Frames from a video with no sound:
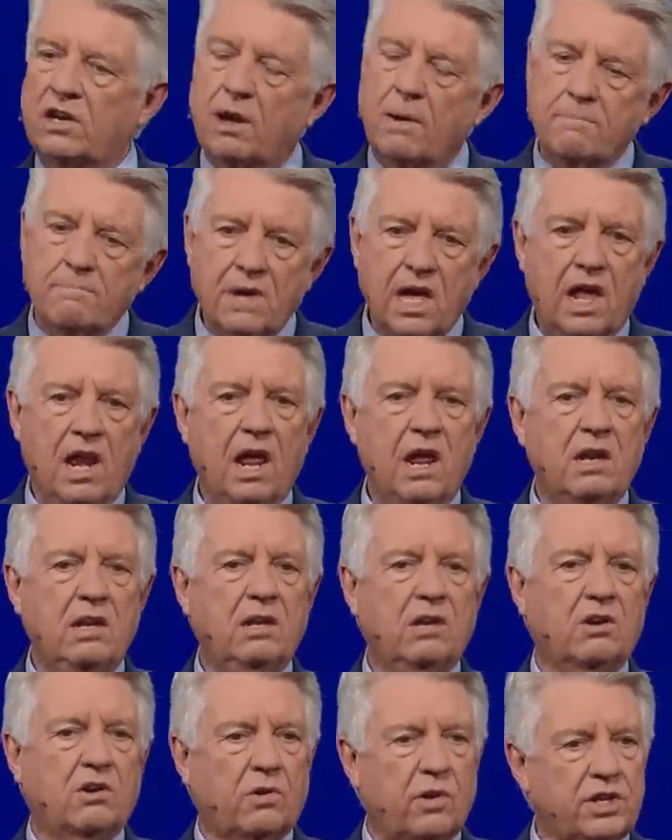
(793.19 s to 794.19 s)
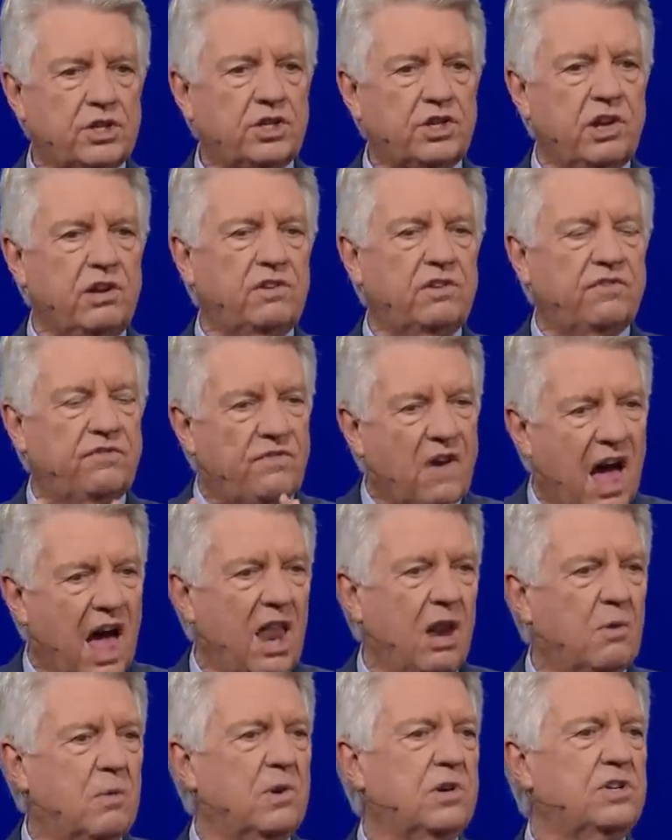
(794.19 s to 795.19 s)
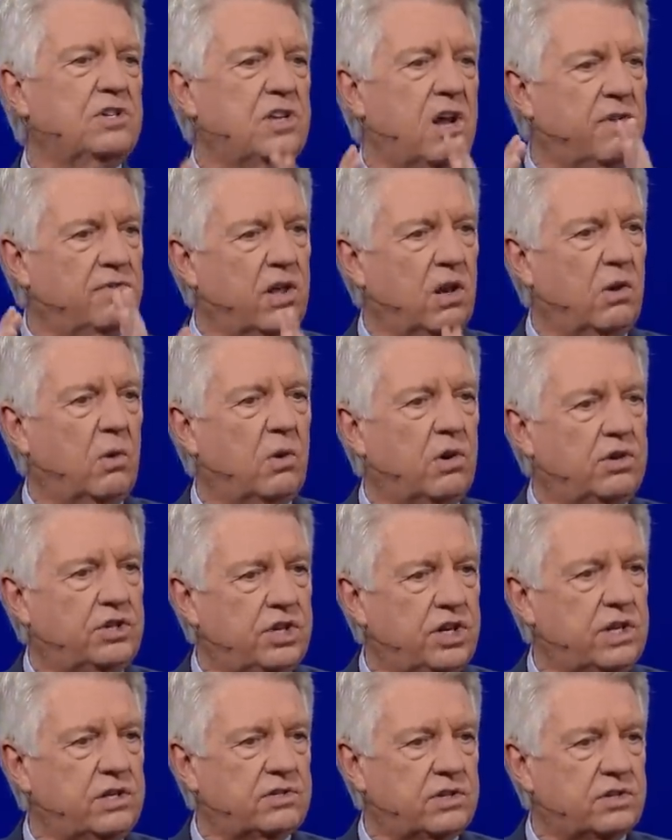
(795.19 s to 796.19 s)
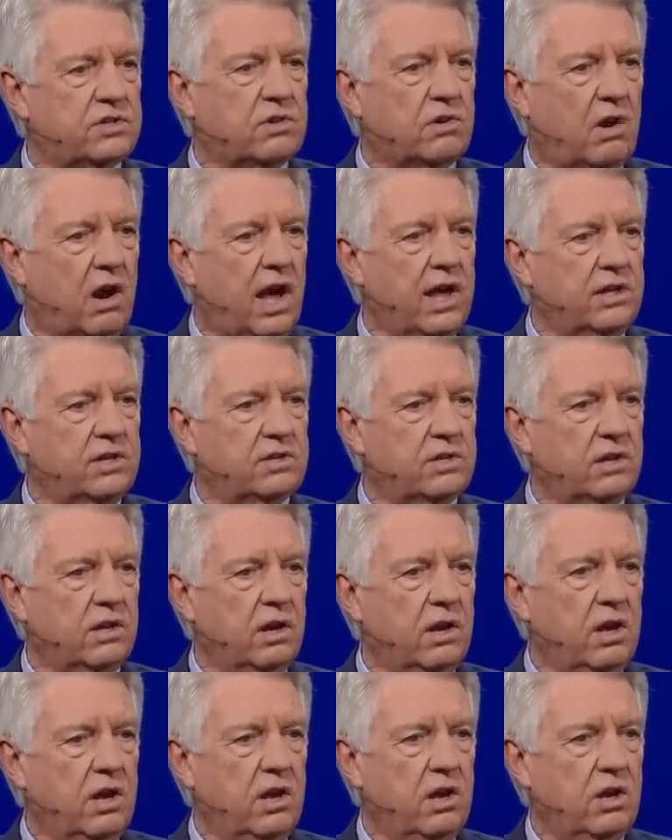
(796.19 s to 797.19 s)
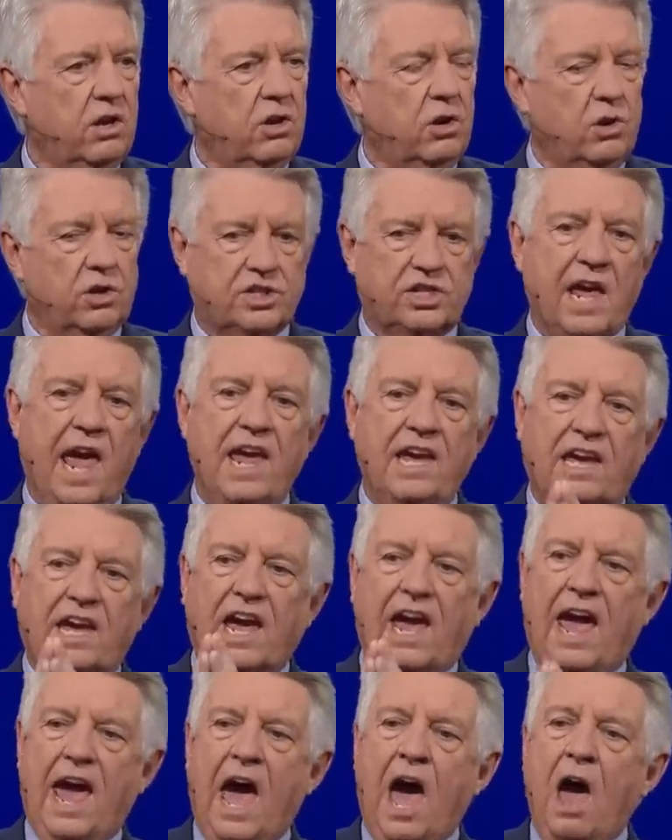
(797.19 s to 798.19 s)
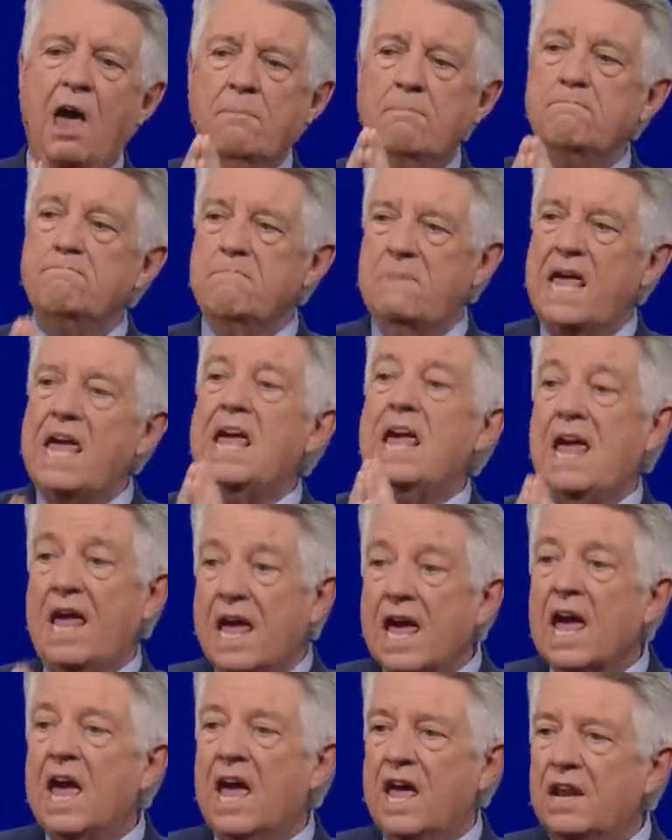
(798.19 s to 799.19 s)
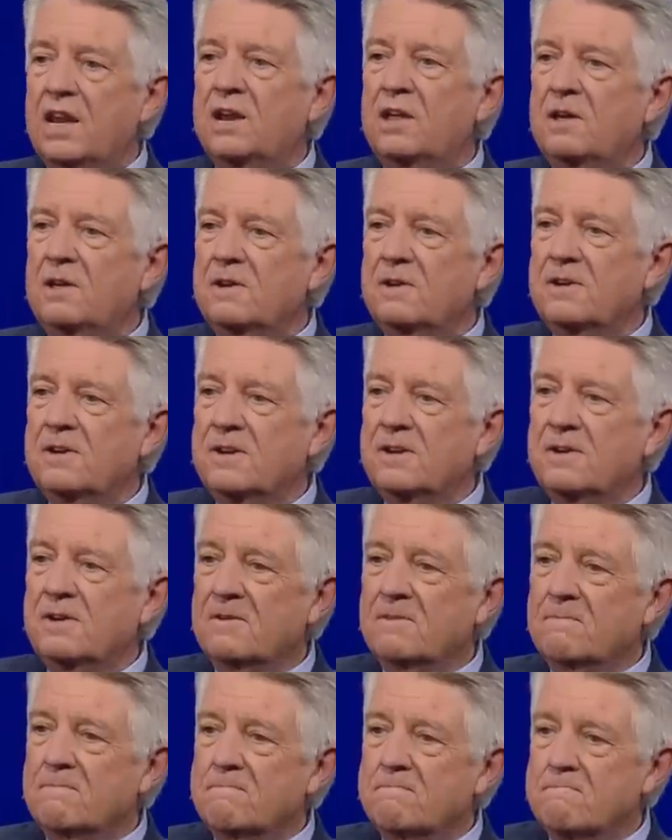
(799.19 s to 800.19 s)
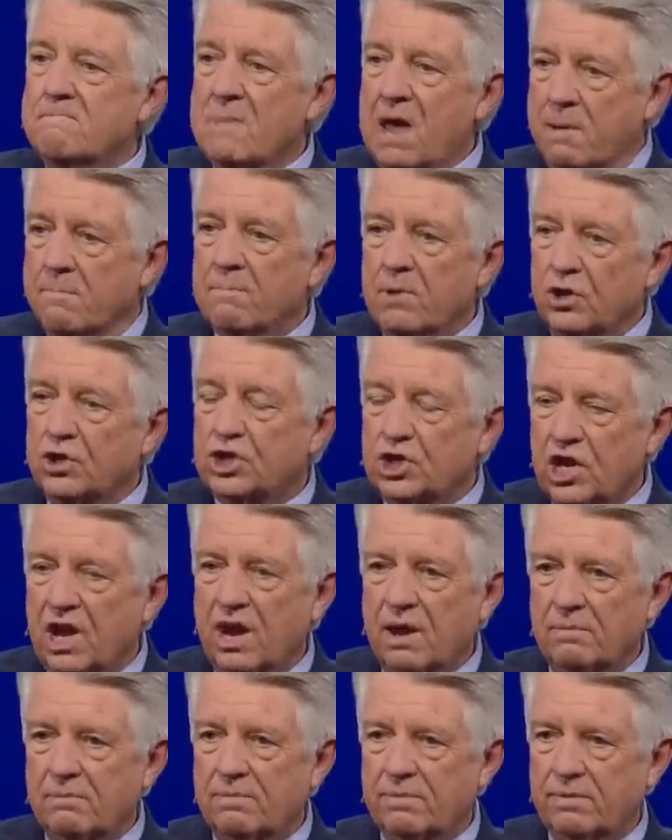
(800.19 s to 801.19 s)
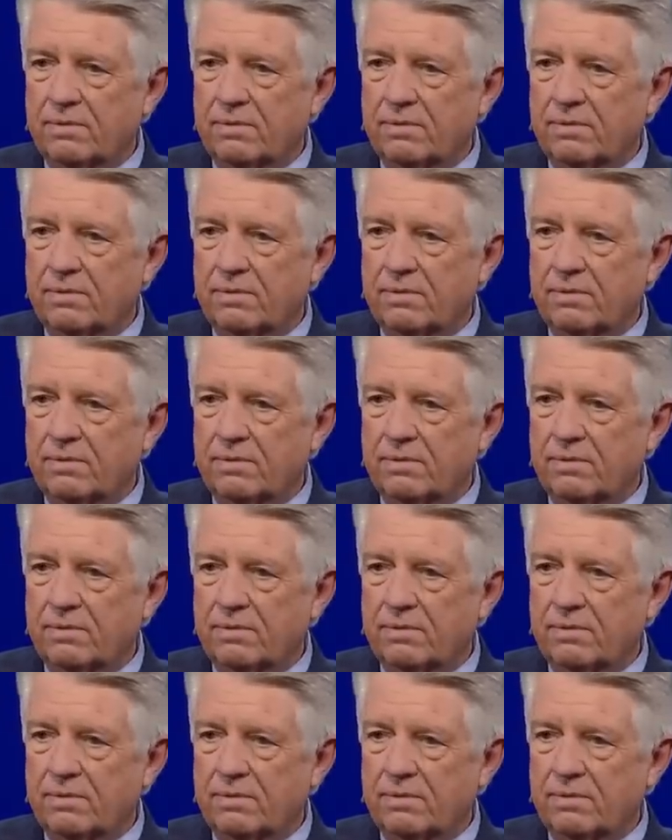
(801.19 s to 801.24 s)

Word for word: committed Christians, followers of the Lord Jesus Christ, who are saying, Count me in membership.